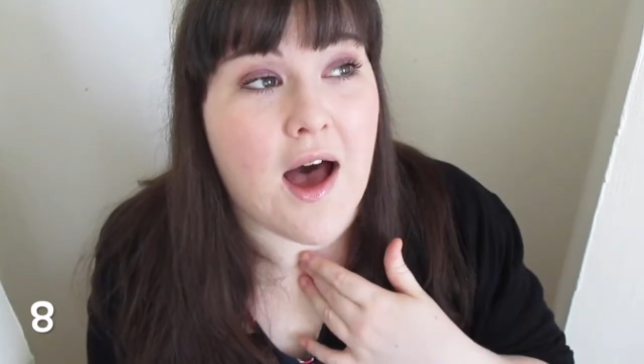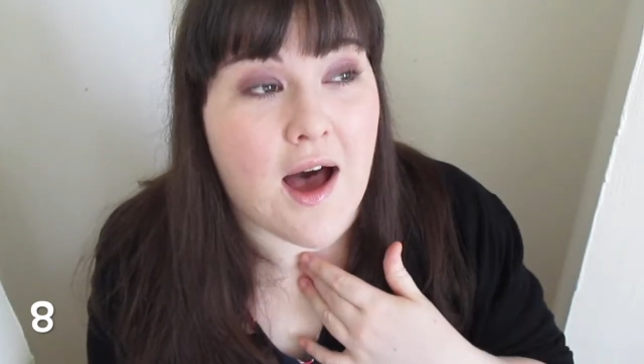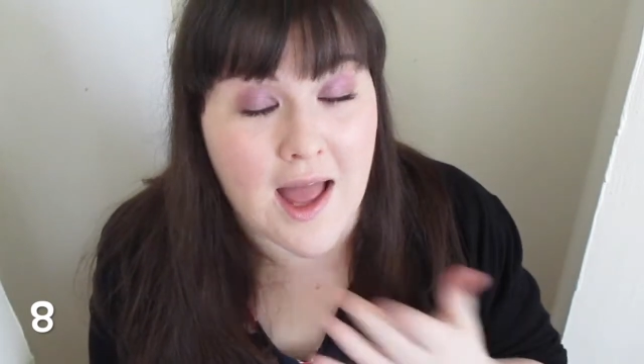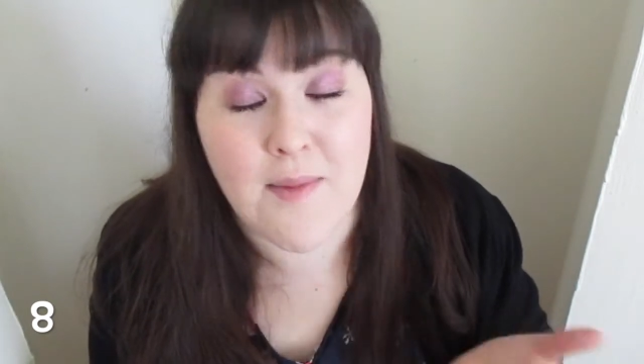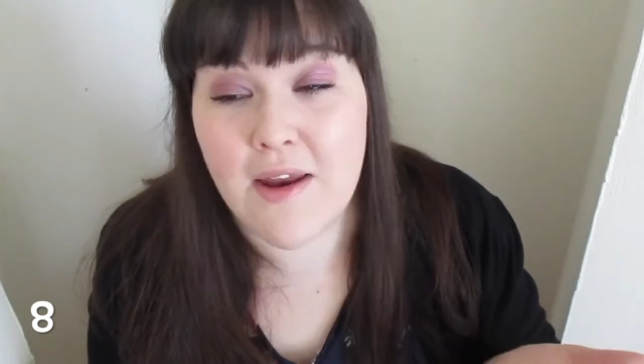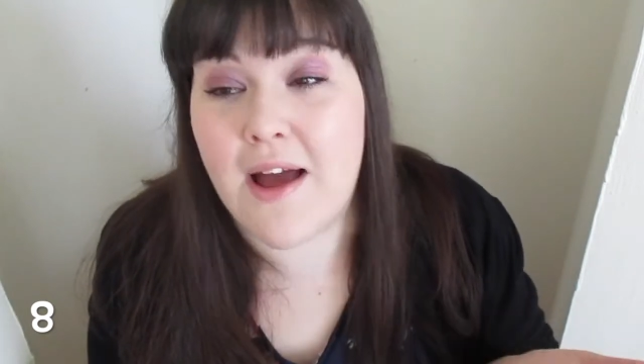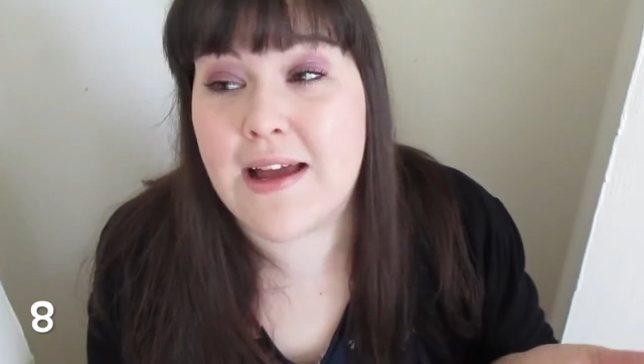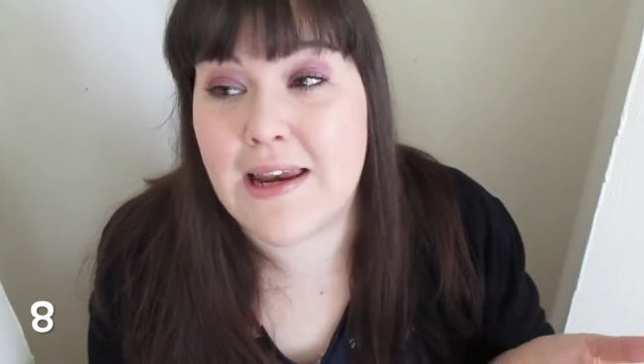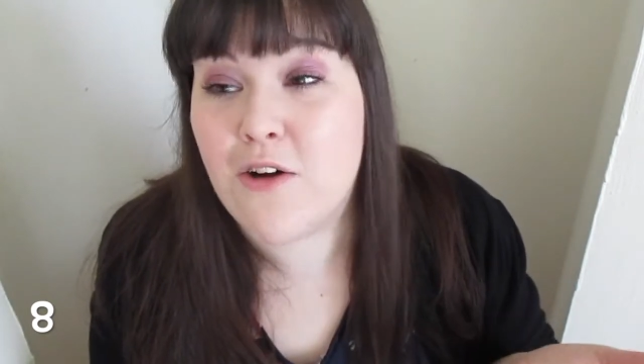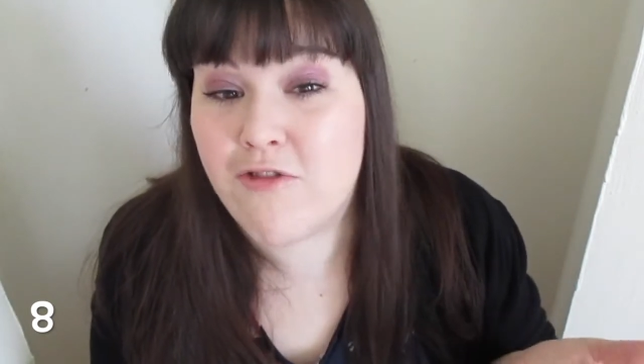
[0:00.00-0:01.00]
I am
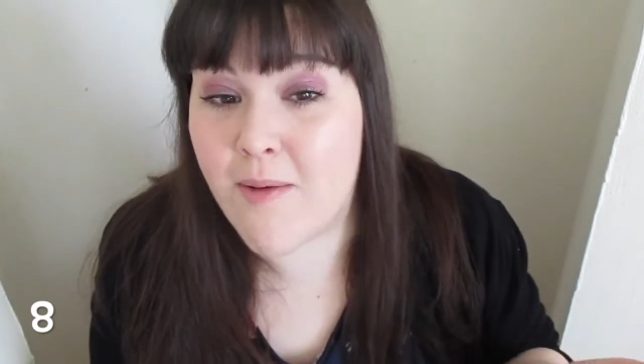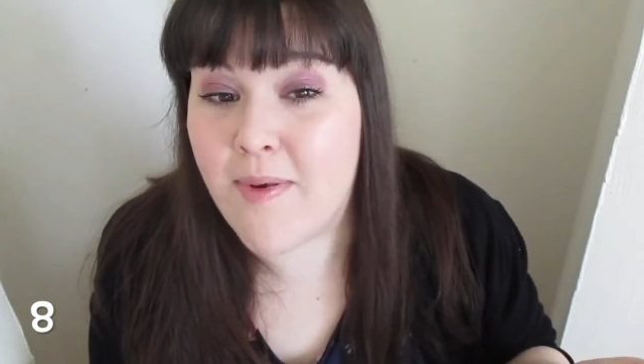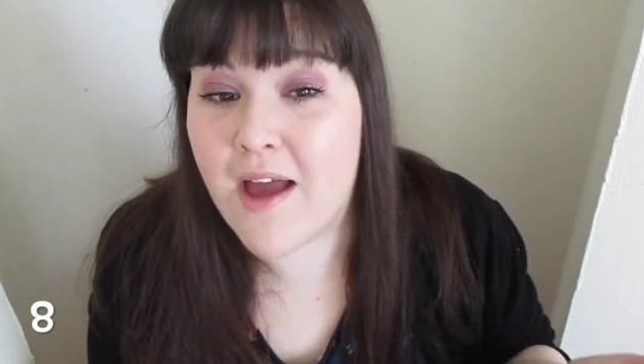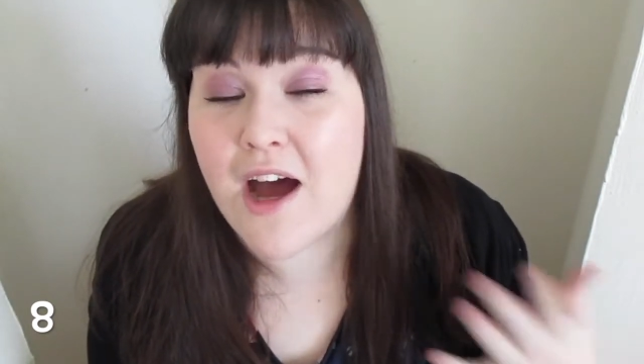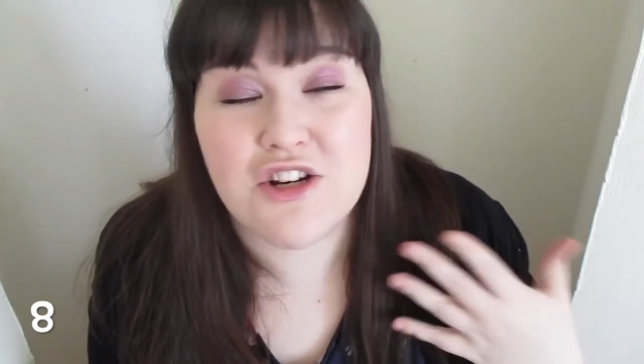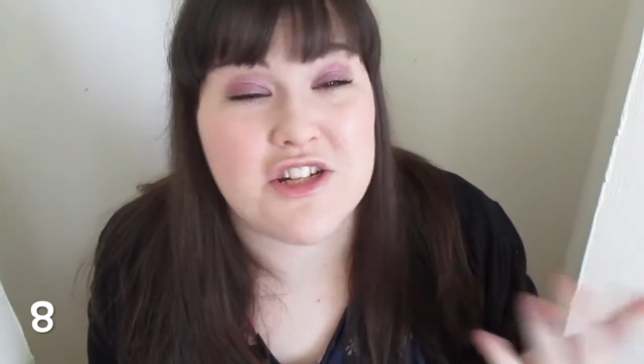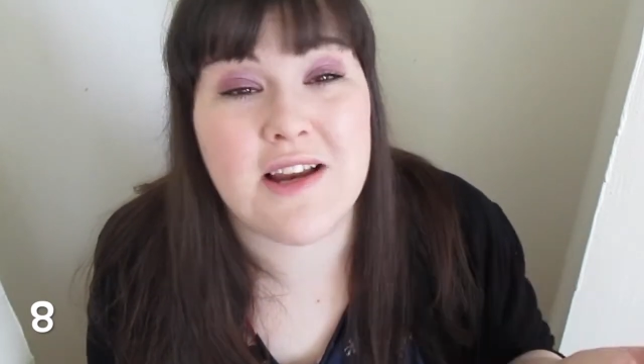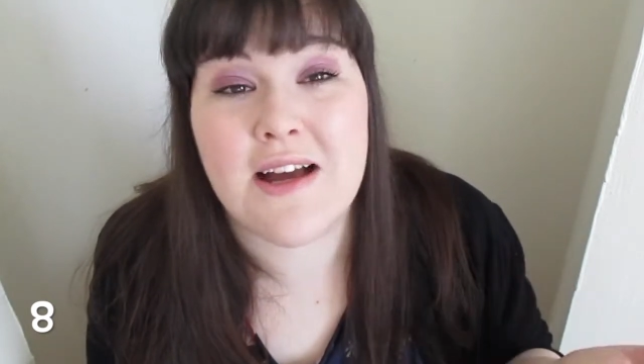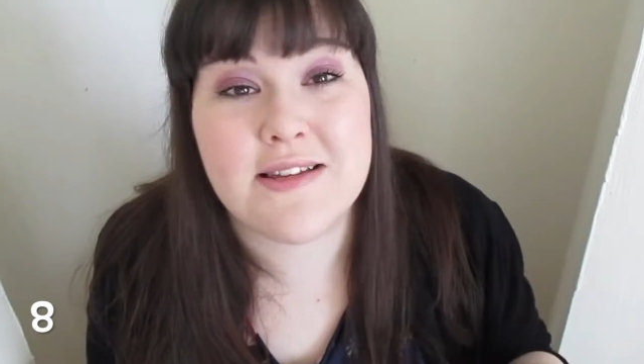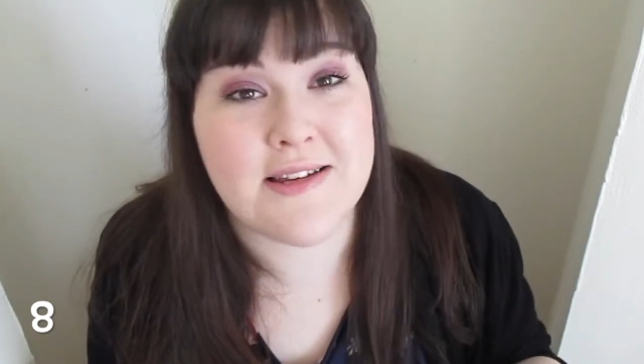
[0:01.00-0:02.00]
like a little rabbit, I just
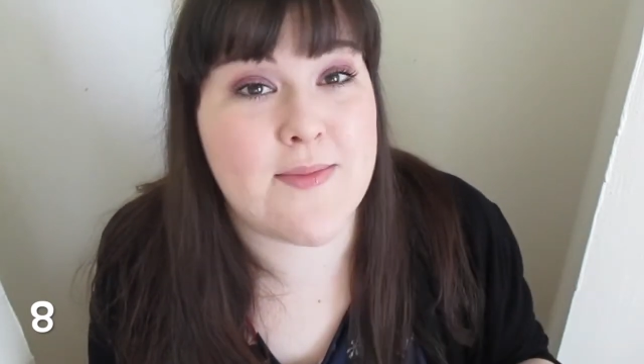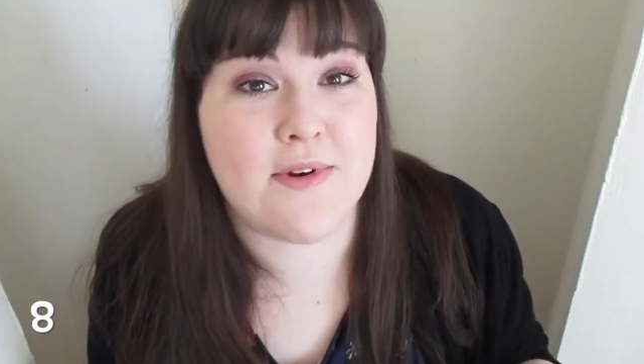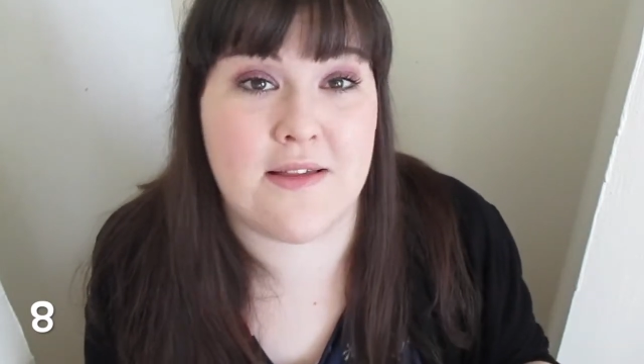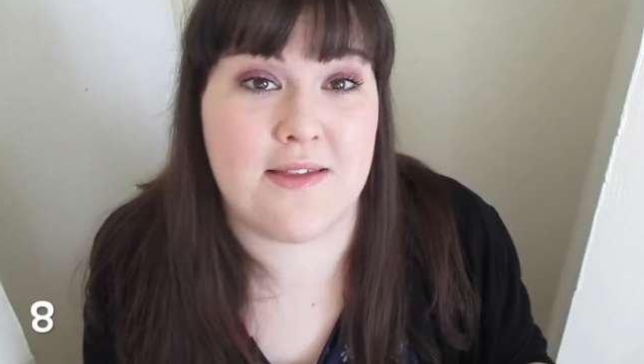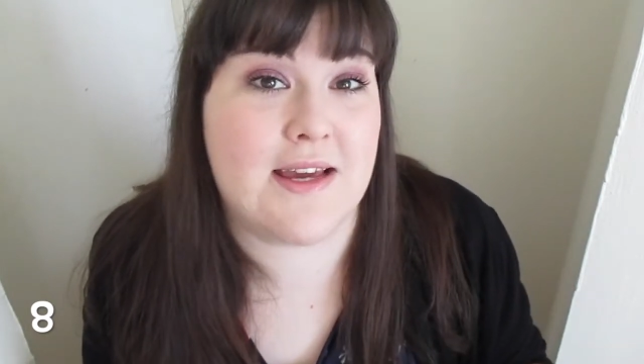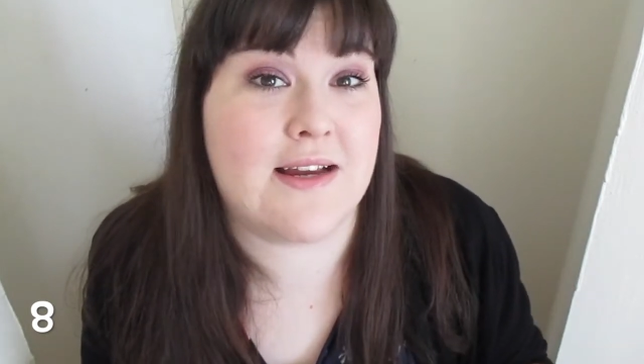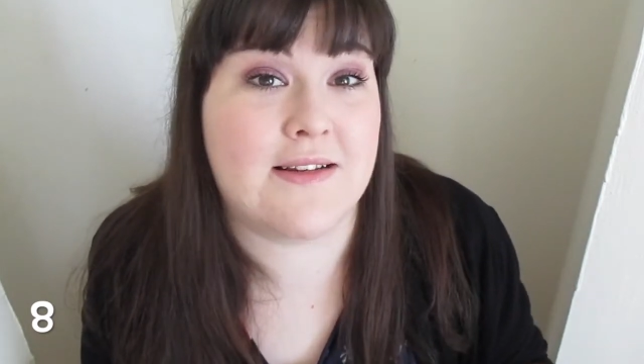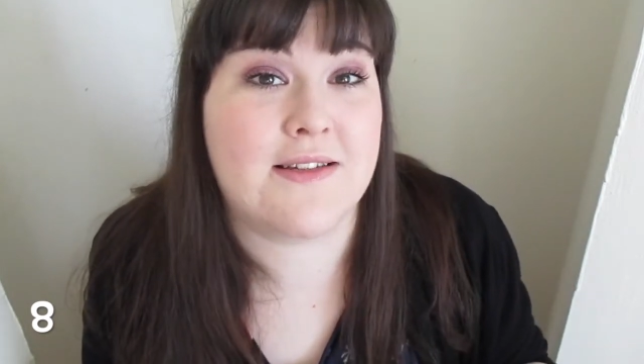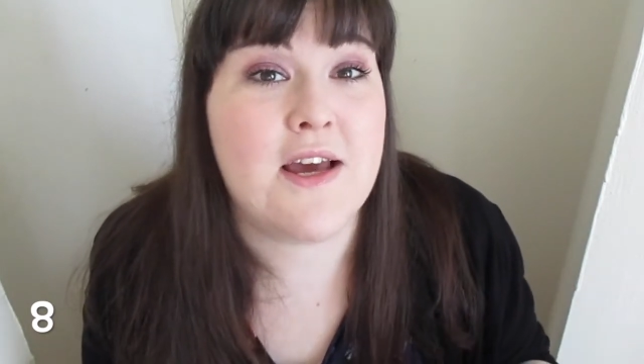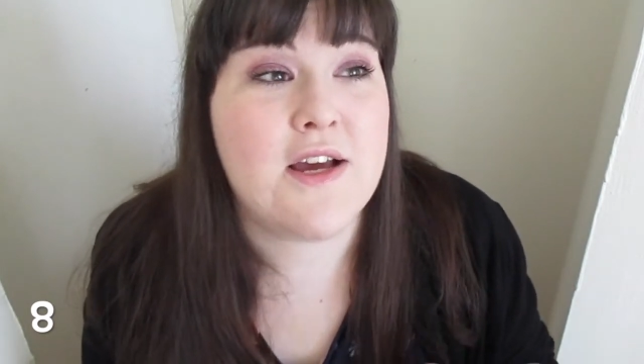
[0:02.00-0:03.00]
like to nibble on
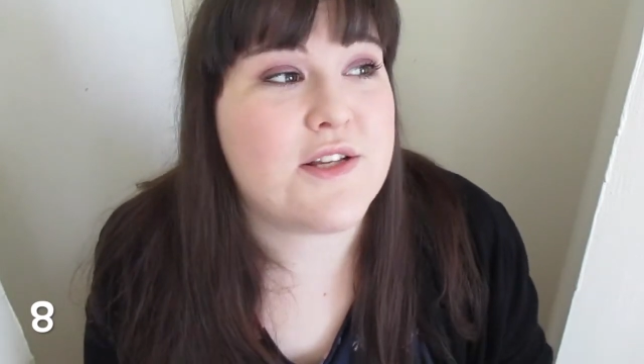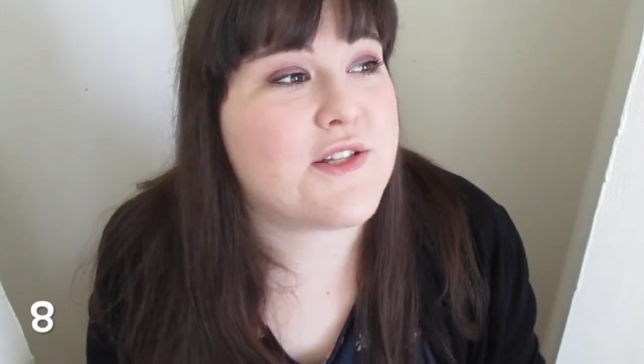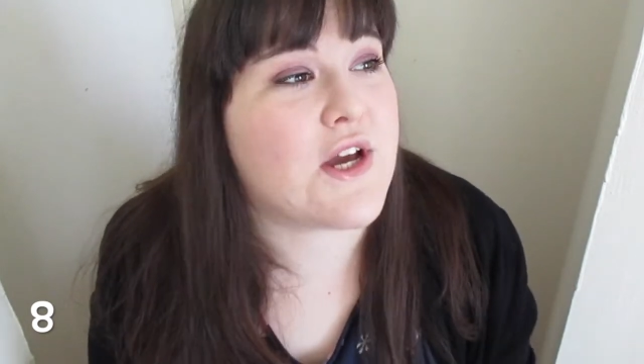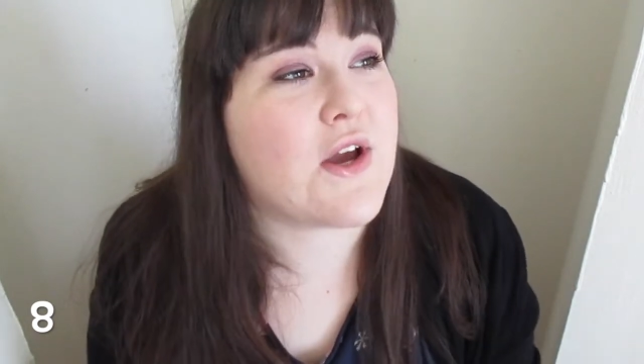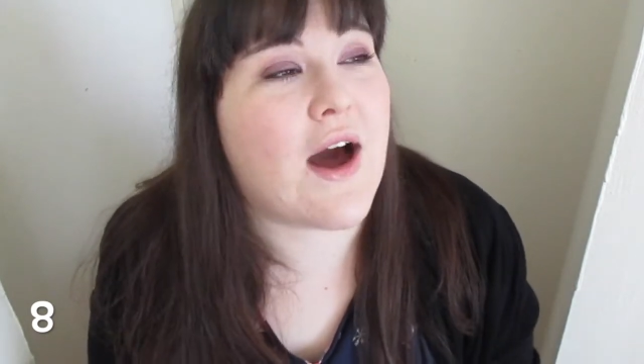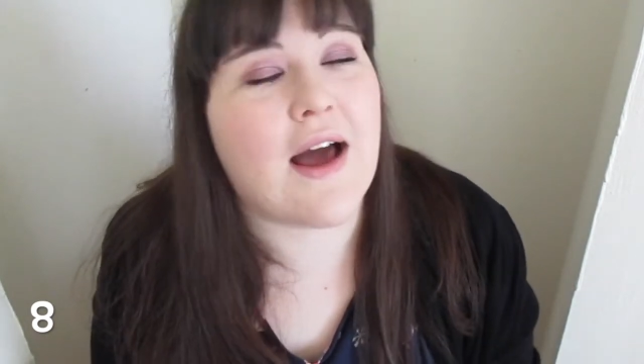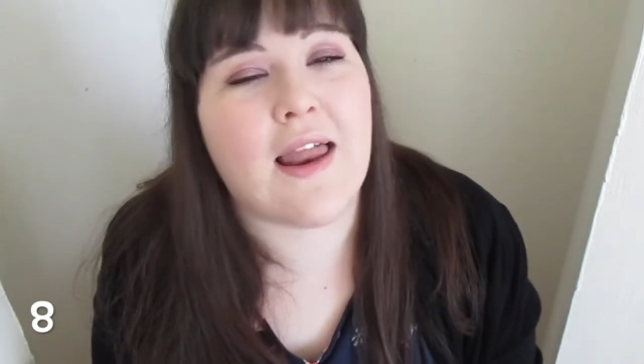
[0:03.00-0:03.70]
things. So I